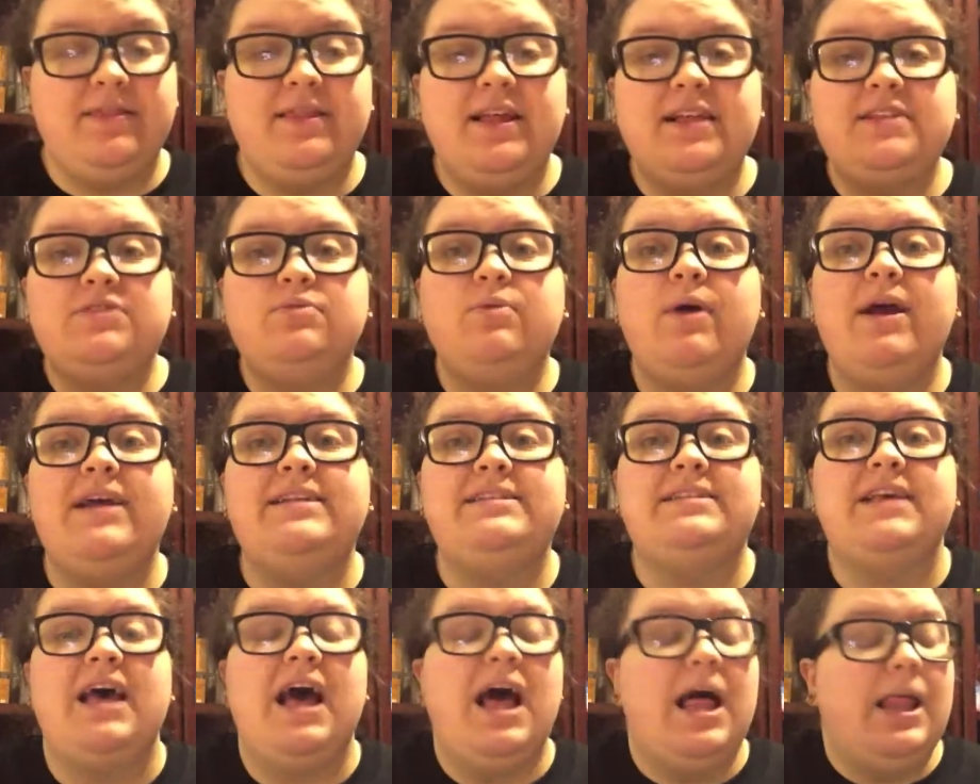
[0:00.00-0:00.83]
That's
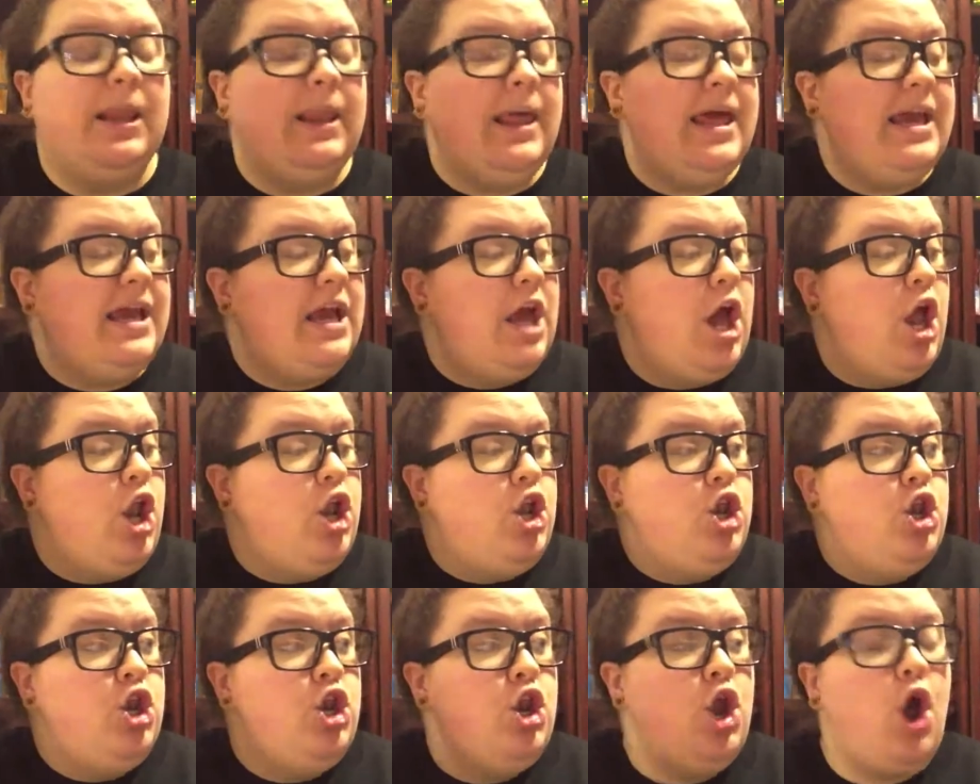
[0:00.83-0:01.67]
right, like,
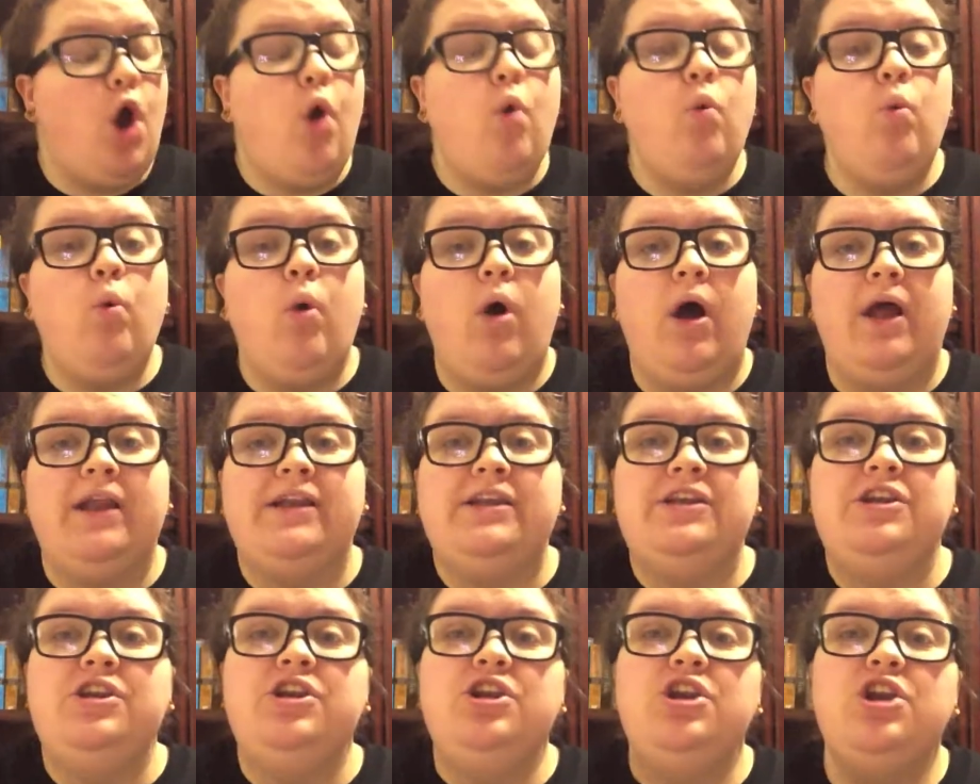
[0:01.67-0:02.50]
no
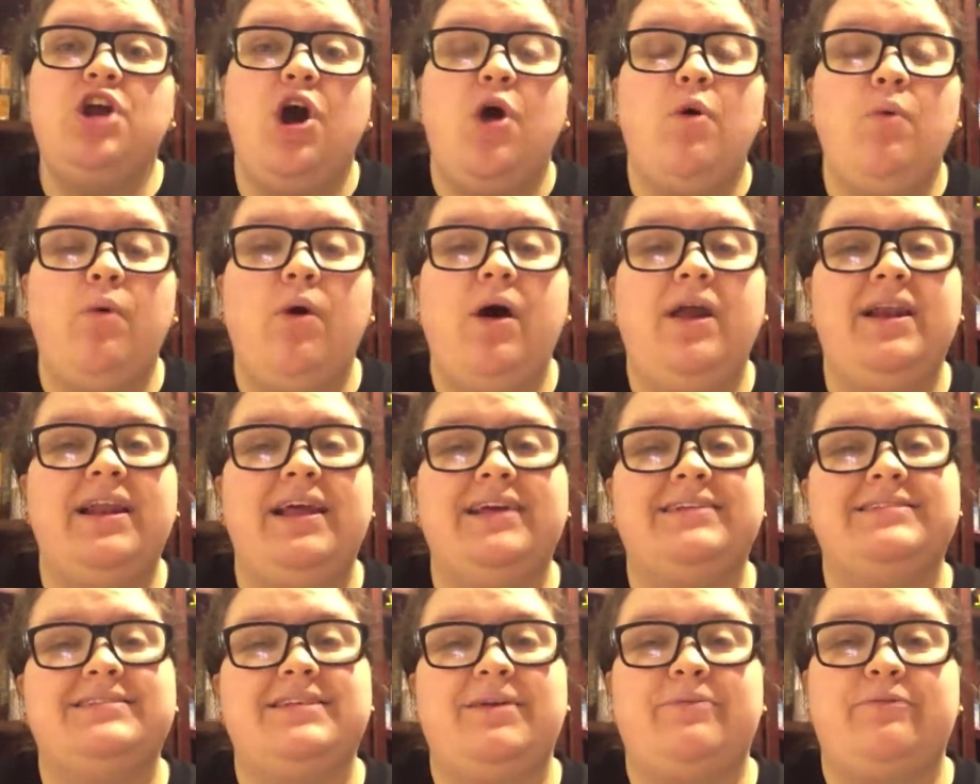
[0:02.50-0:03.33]
one
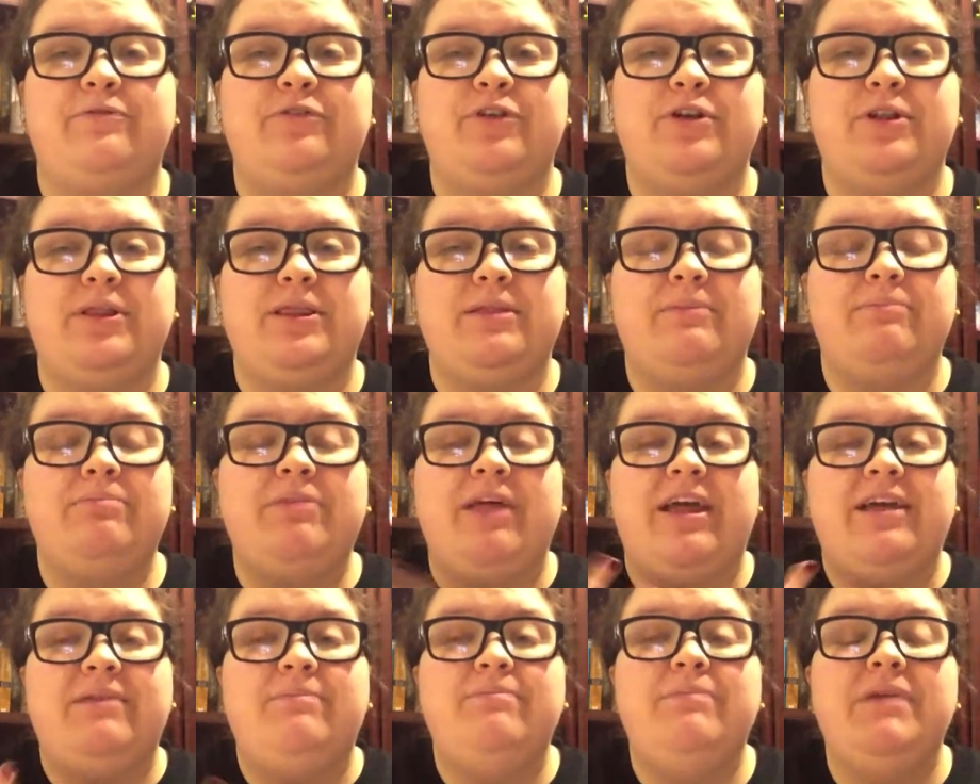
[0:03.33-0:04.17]
except for,
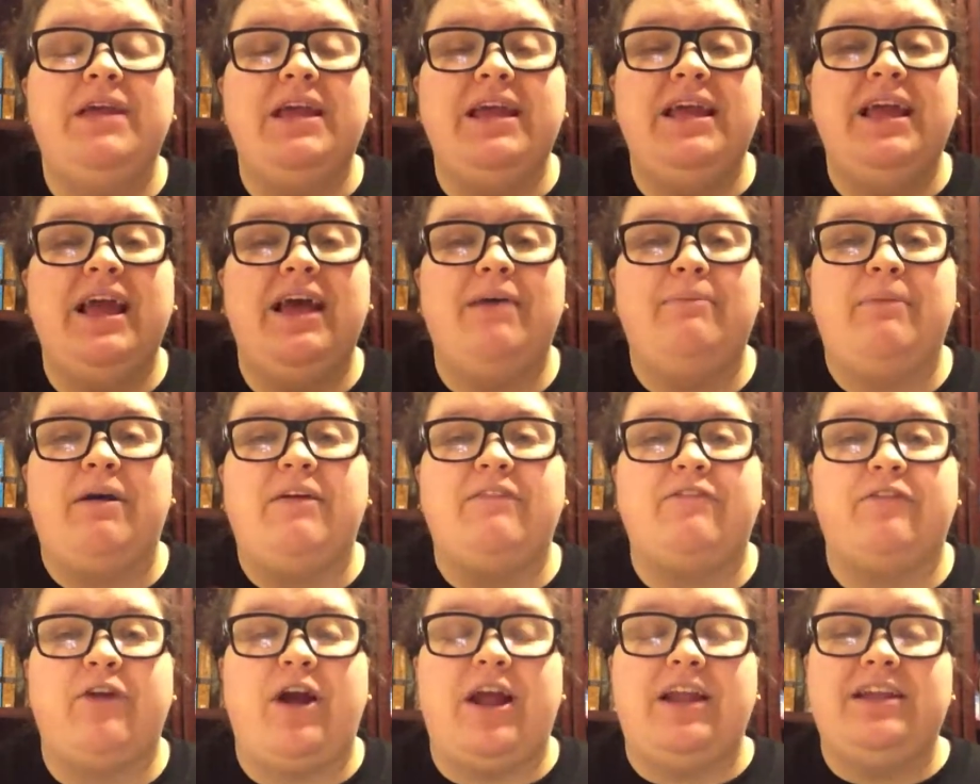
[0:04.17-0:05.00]
like, me and my
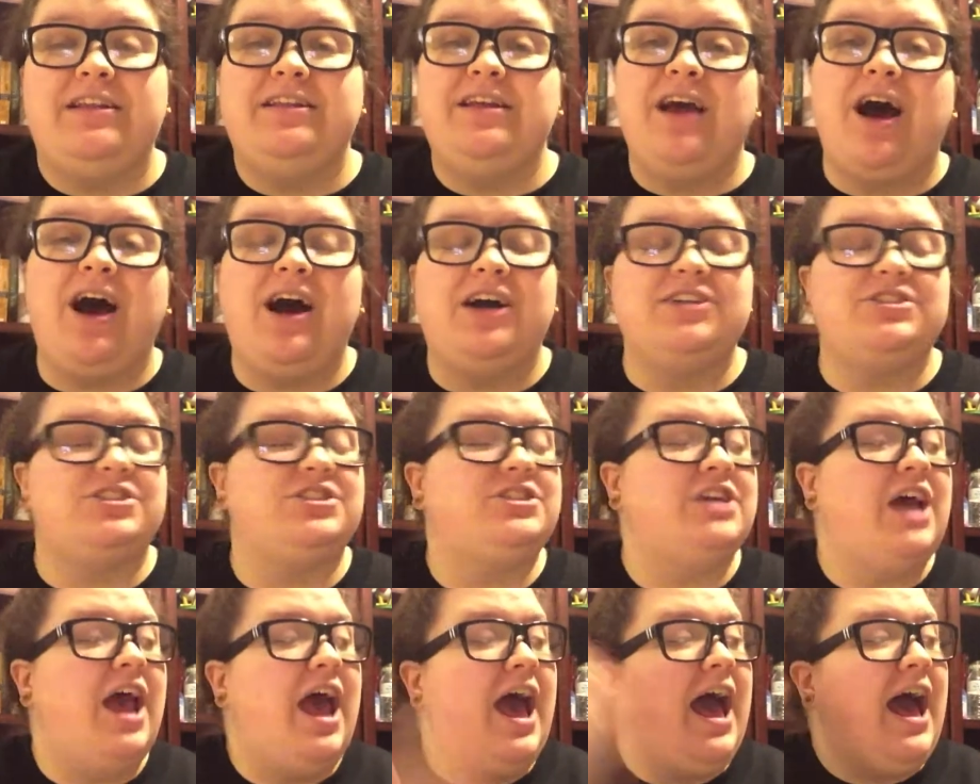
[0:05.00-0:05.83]
friend
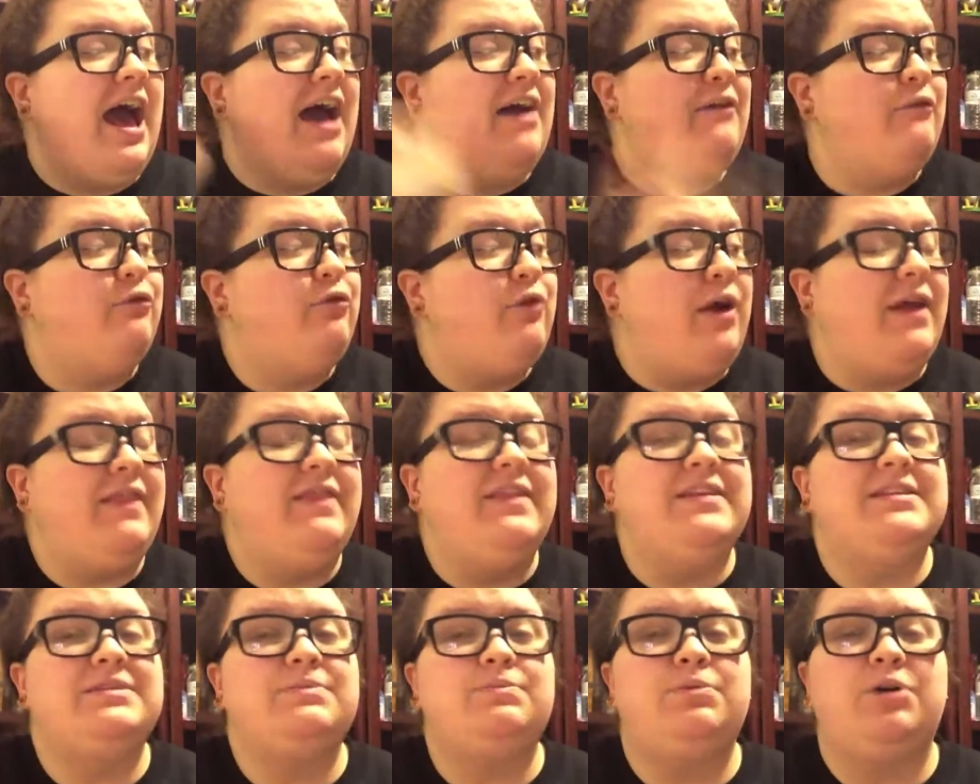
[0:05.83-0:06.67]
Yash have read
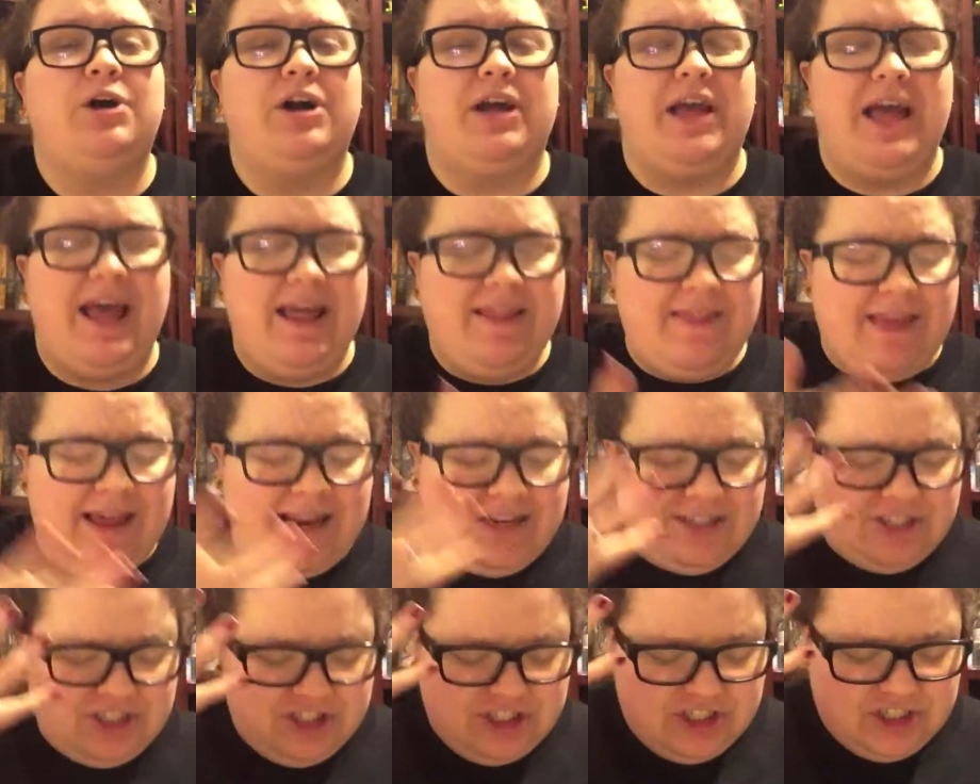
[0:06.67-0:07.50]
this book, and that
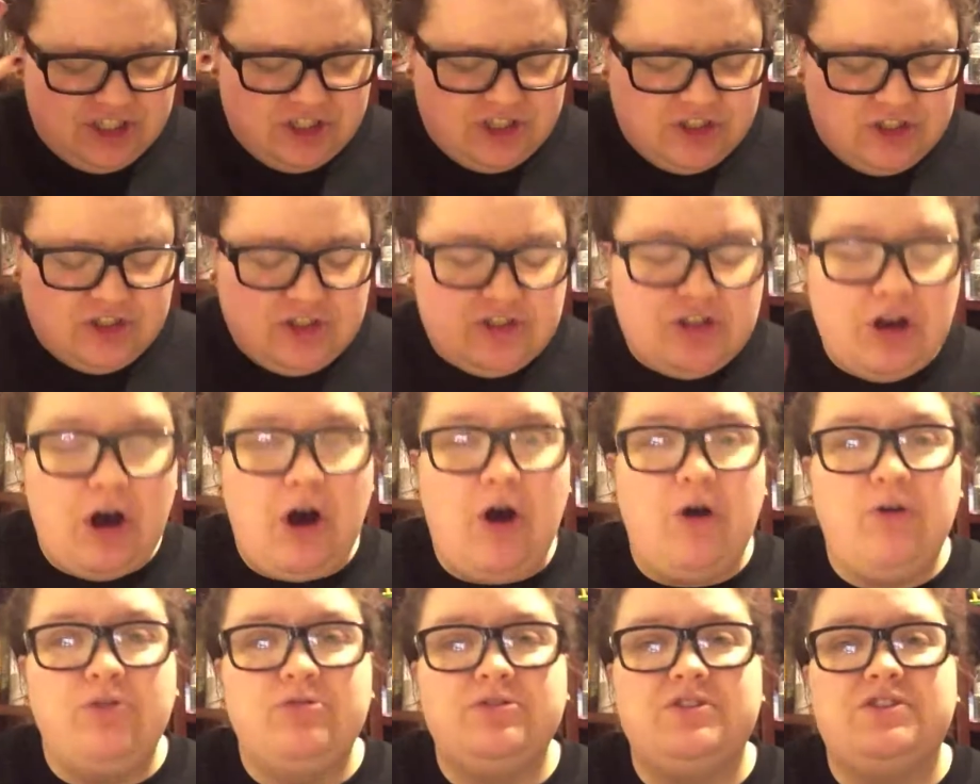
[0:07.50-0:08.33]
is just
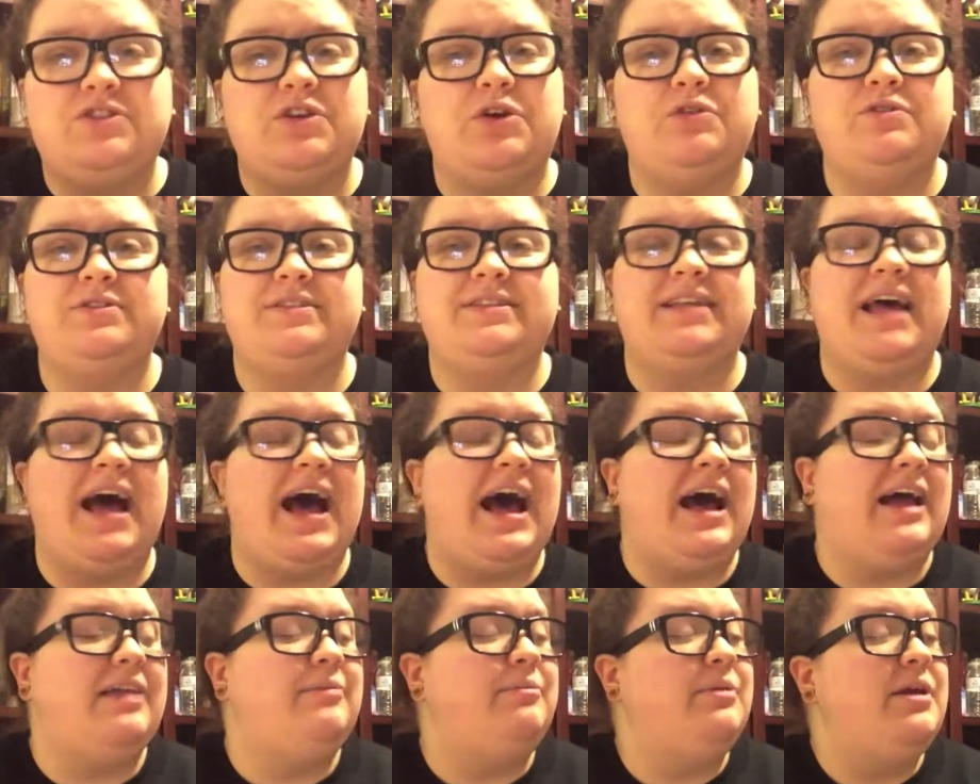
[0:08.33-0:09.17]
so
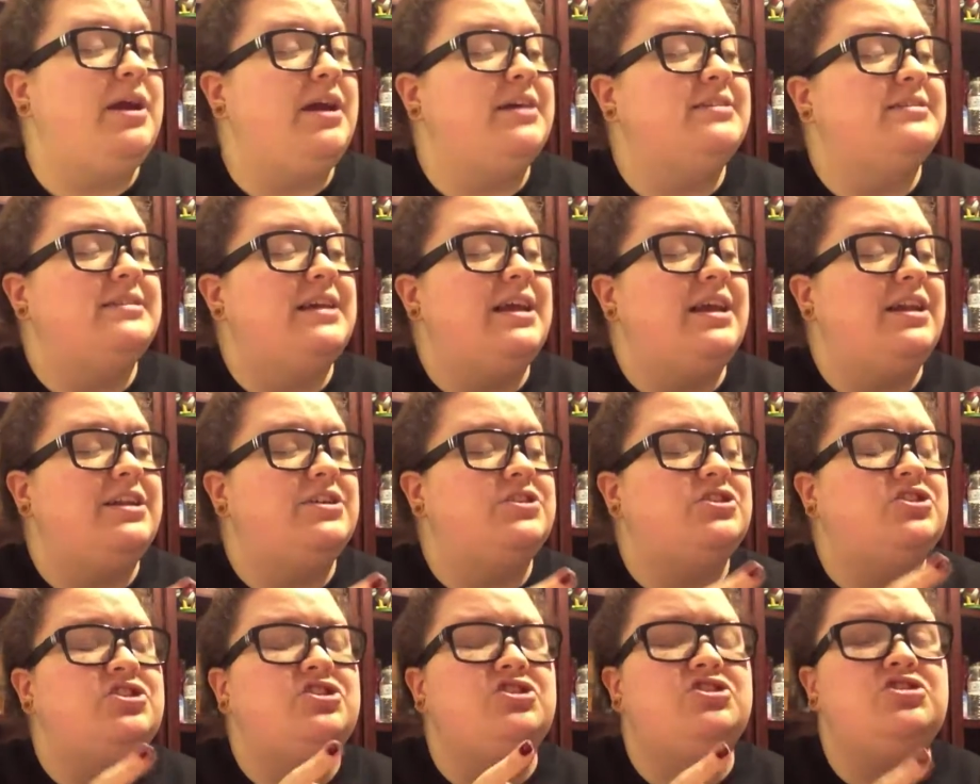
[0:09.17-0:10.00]
sad because it
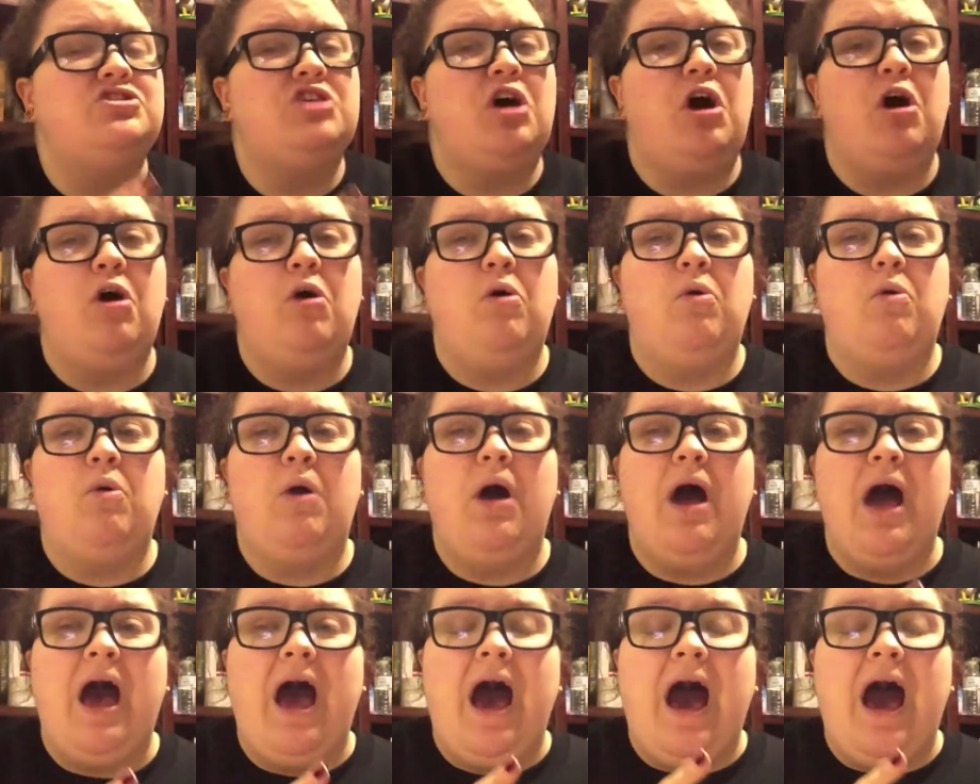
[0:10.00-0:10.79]
is so